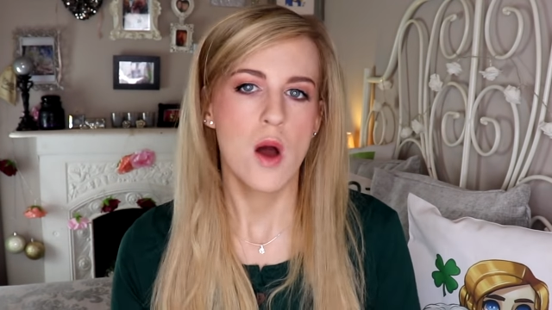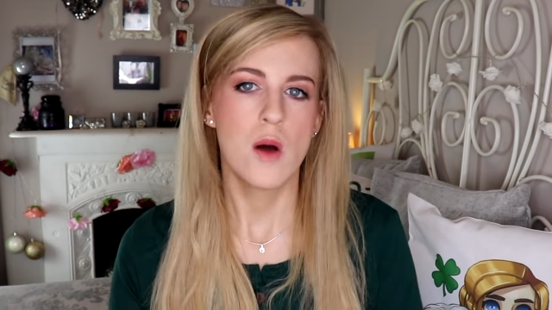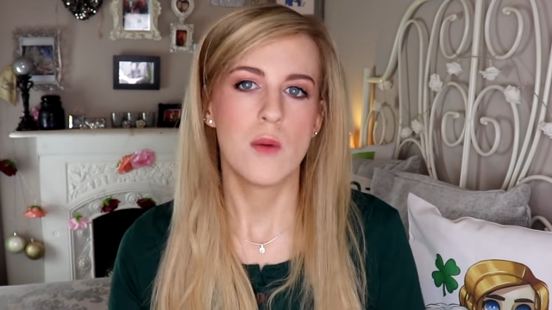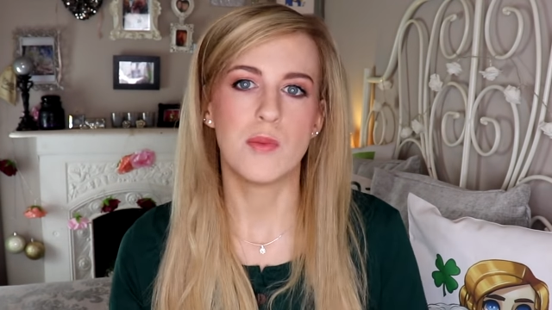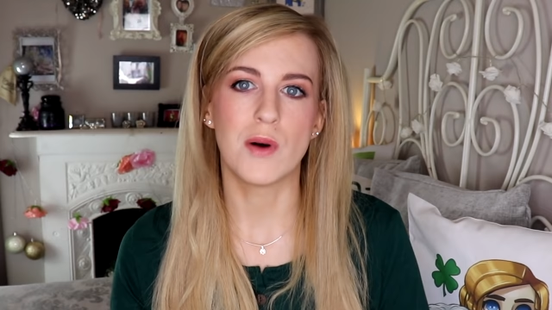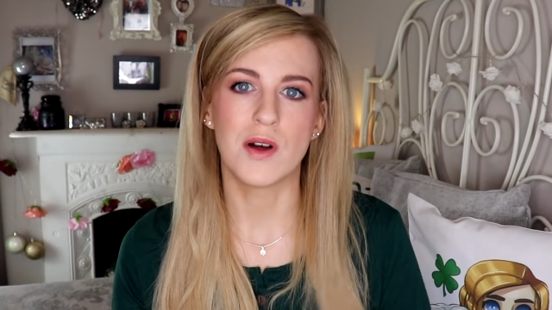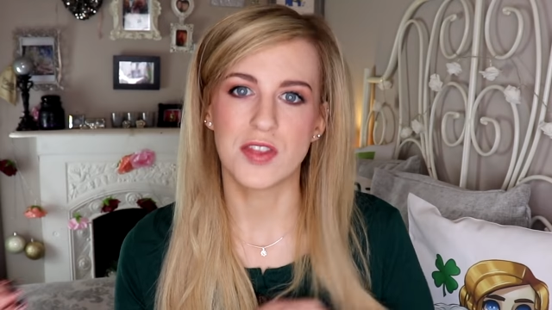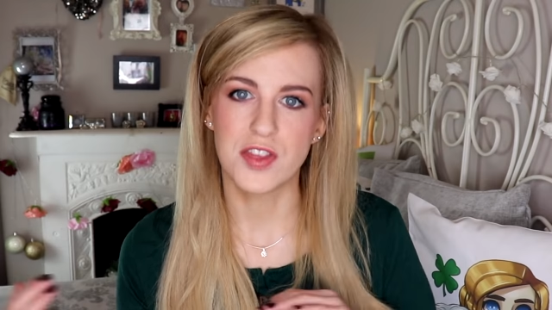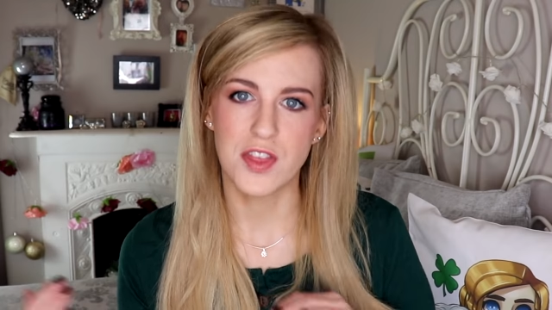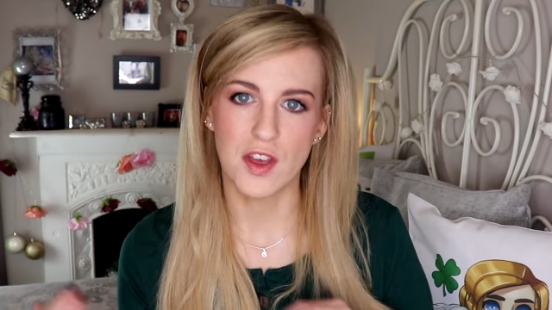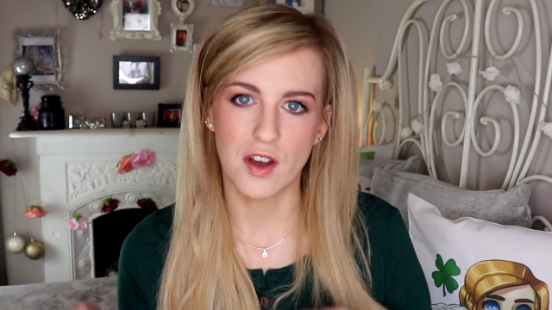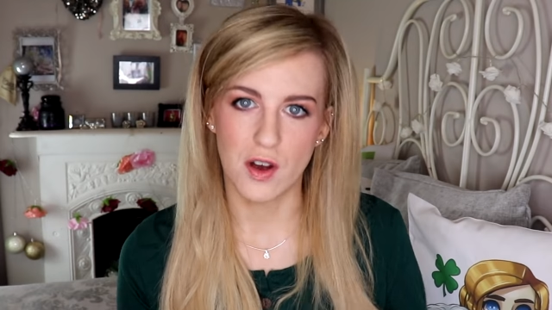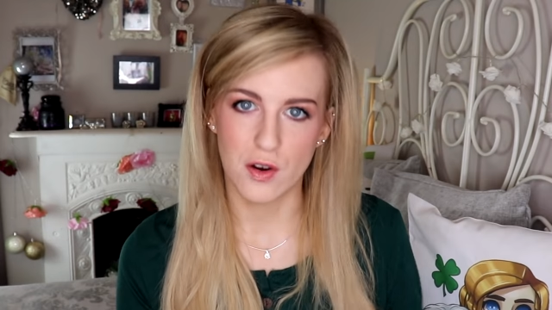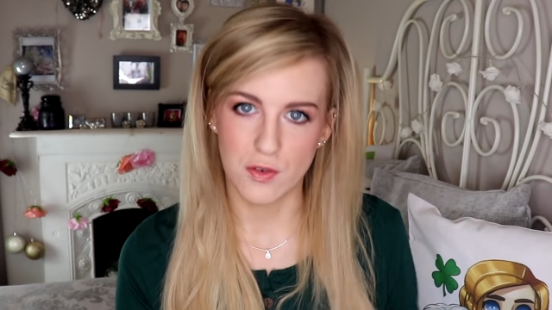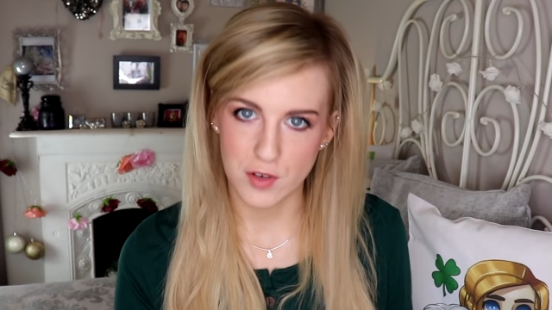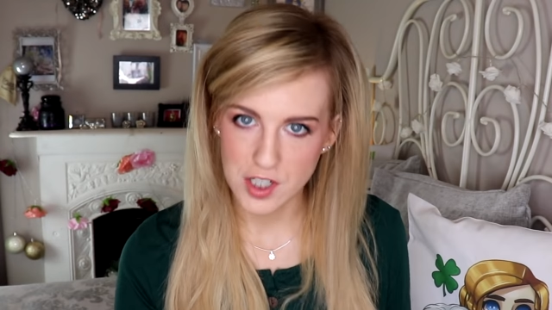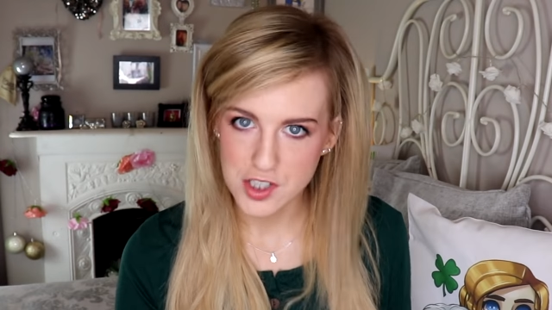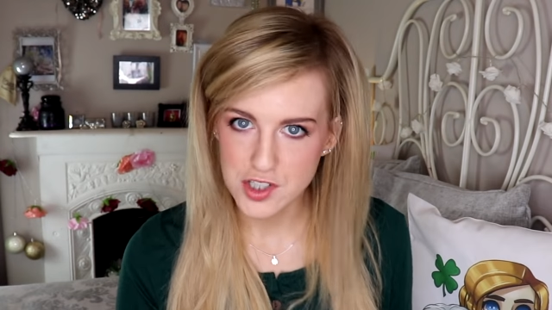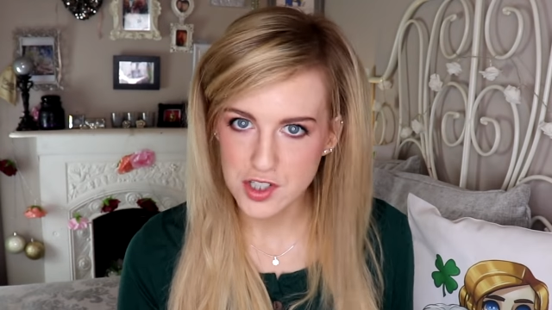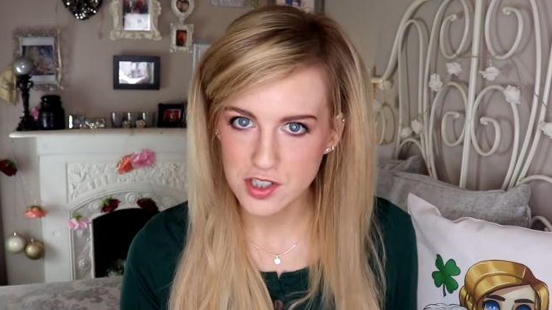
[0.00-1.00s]
but the
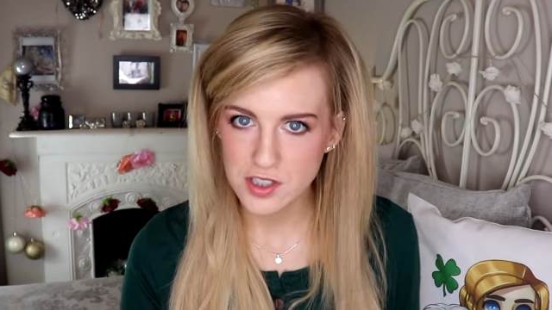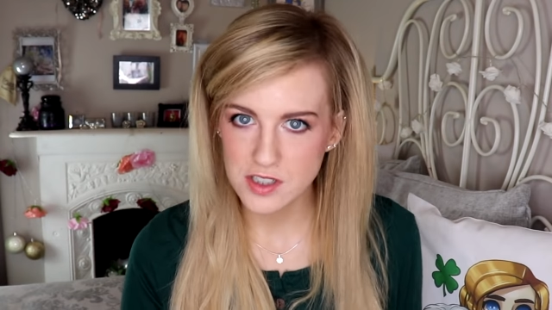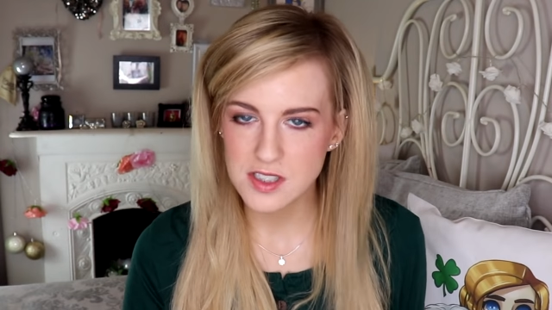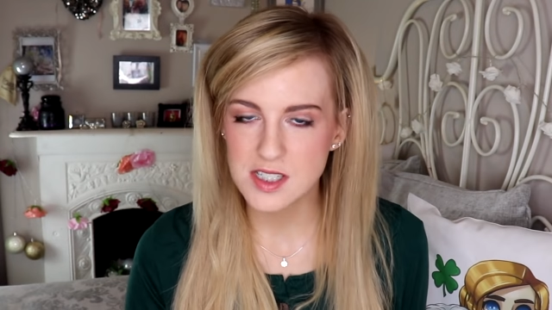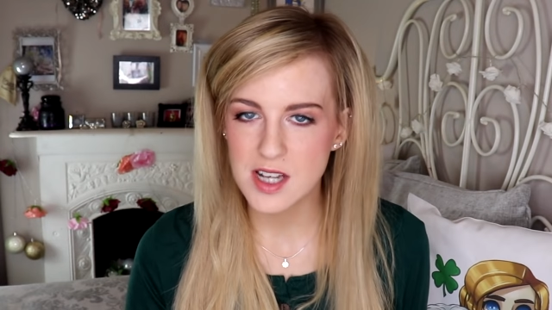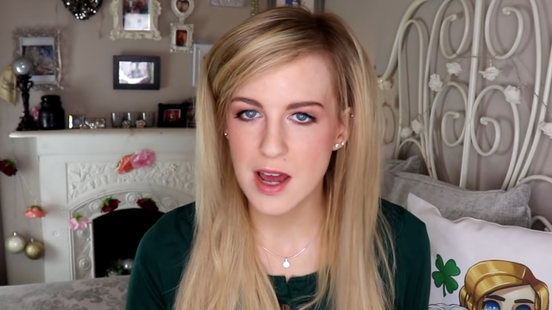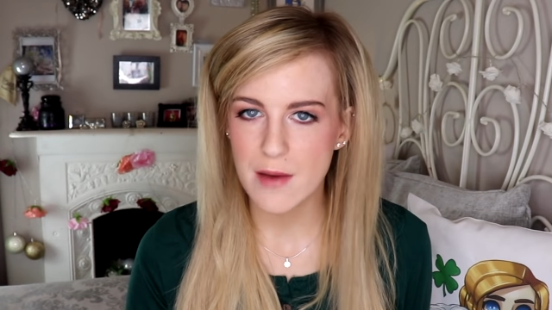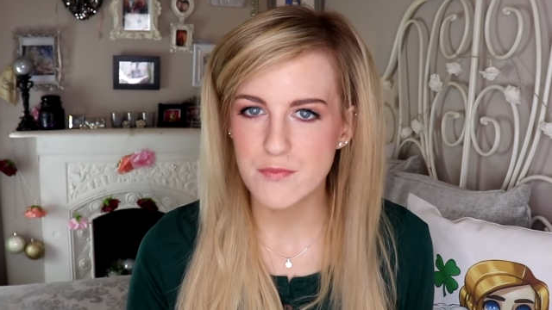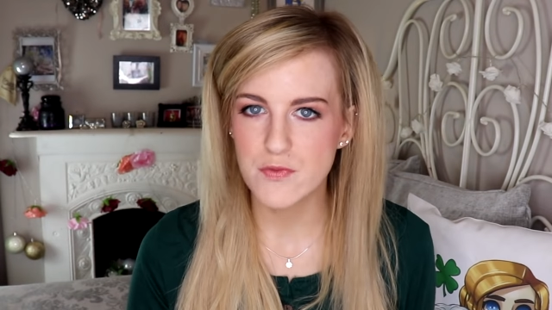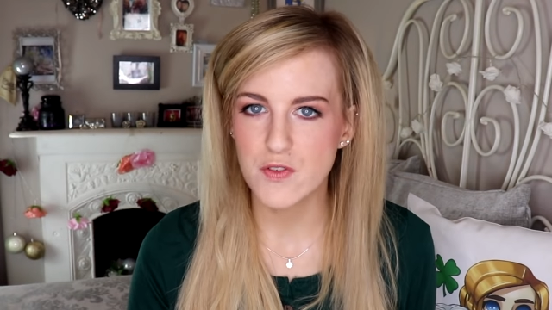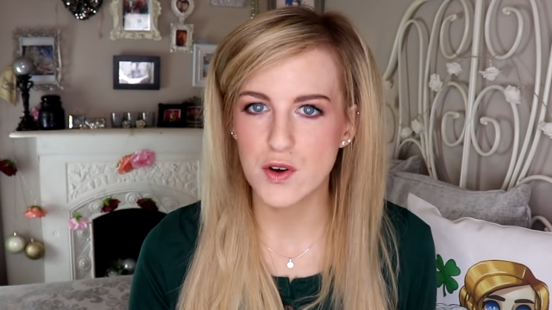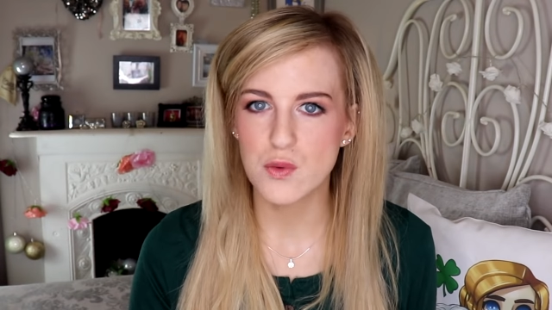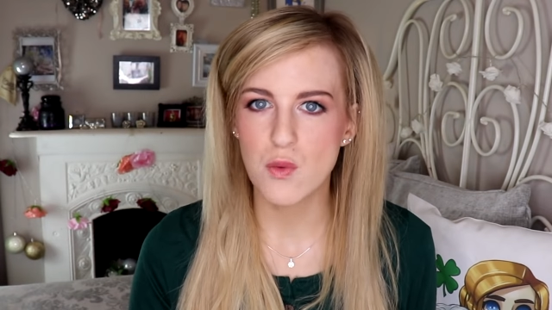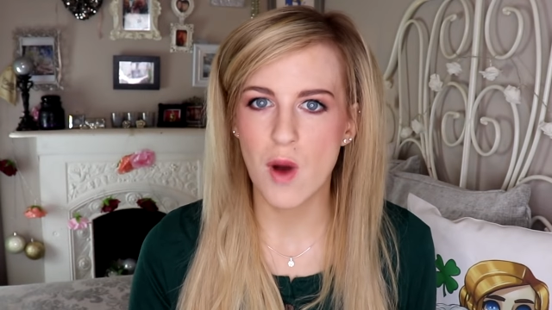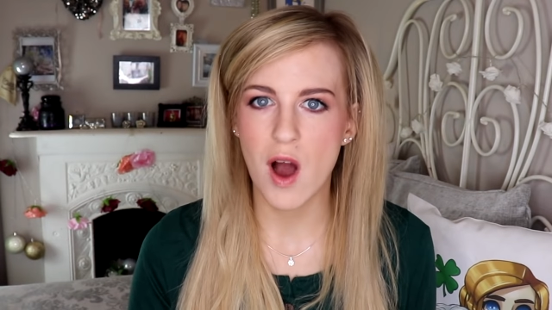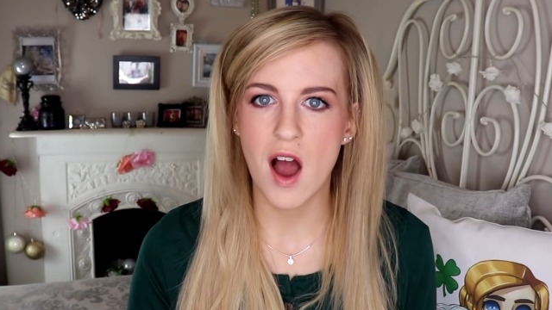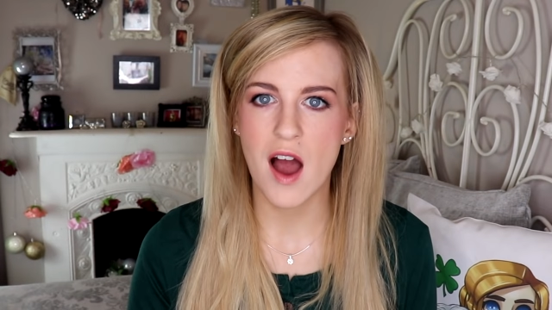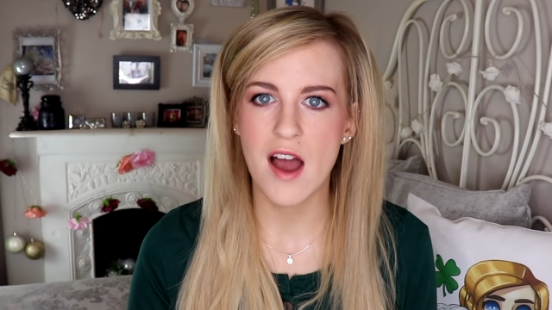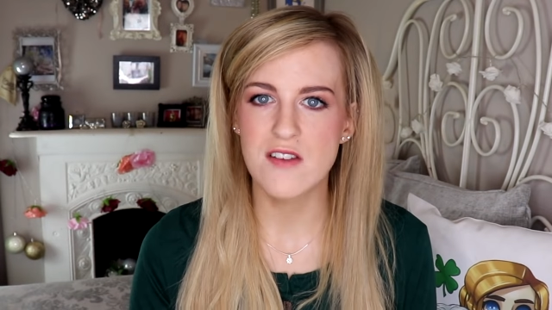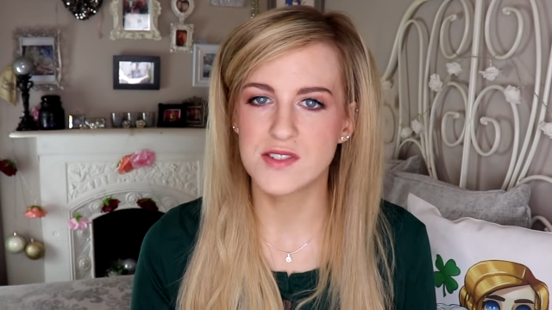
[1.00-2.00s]
original Stepford
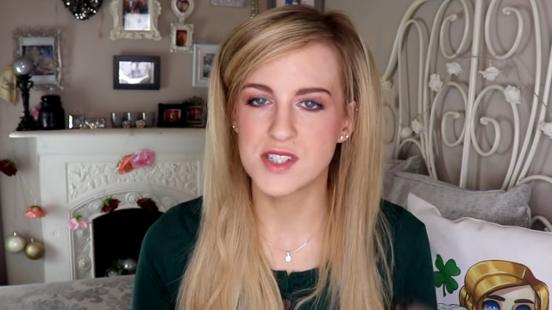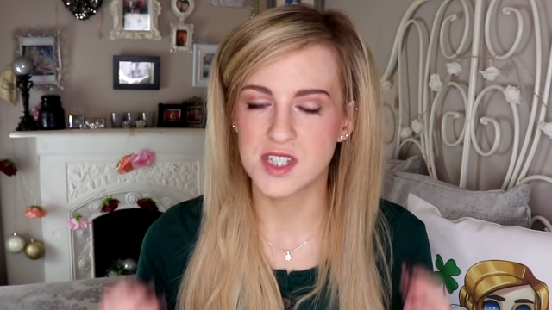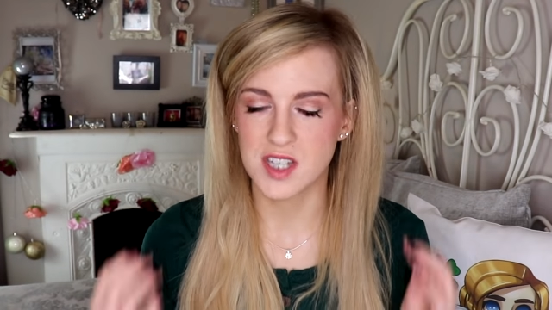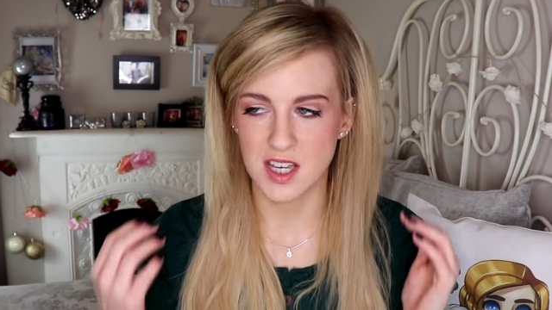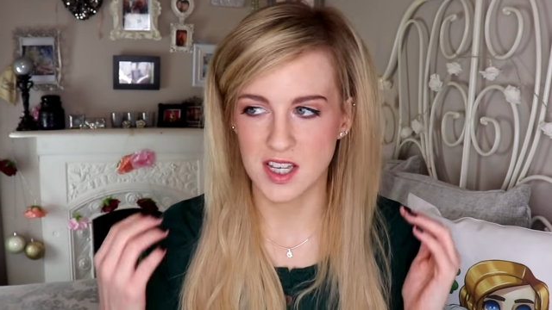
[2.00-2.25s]
Wives